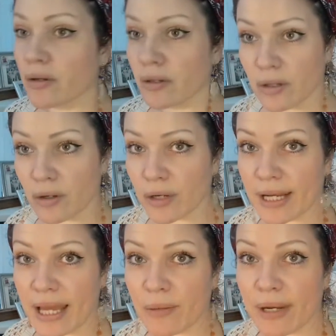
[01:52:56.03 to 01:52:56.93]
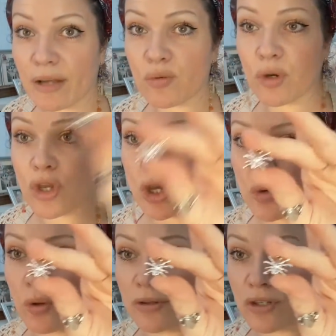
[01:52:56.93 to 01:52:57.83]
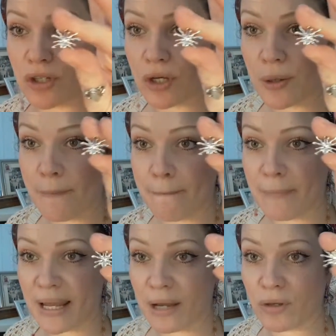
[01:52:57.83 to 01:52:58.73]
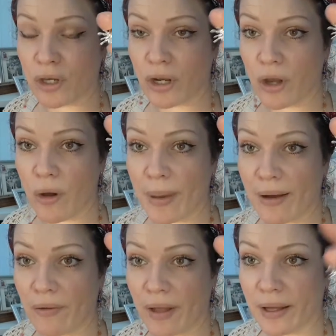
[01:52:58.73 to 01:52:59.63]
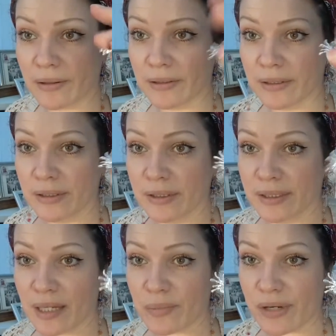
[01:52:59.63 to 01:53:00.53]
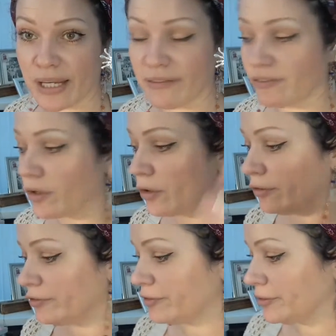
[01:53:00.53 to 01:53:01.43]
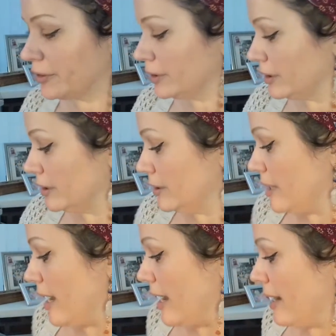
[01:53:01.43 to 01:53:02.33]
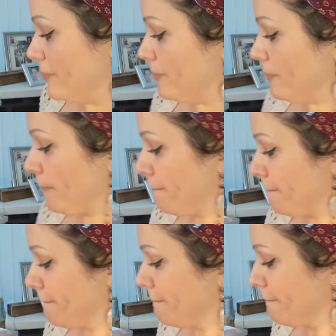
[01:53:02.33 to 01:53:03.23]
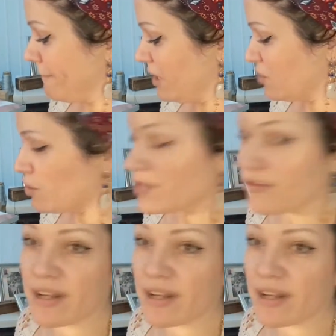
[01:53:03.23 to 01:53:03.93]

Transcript: Not looking at anyone else, what you want to do and how you're going to go about that and bring it forth. So it's funny